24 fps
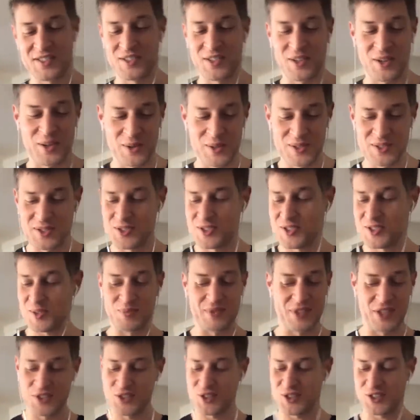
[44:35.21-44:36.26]
So it's just a
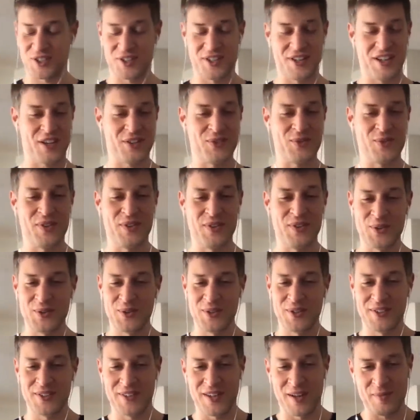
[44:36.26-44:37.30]
pleasure to connect with you.
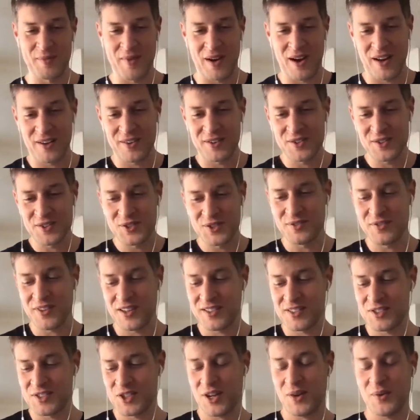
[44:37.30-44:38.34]
And I'm honored to have had
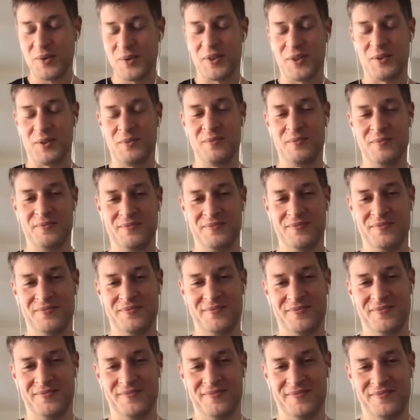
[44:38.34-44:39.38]
this chat with you.
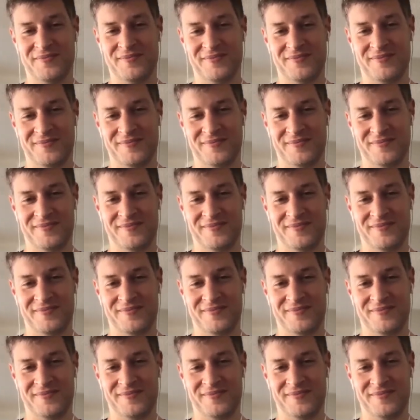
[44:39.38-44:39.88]
Awesome. Hey,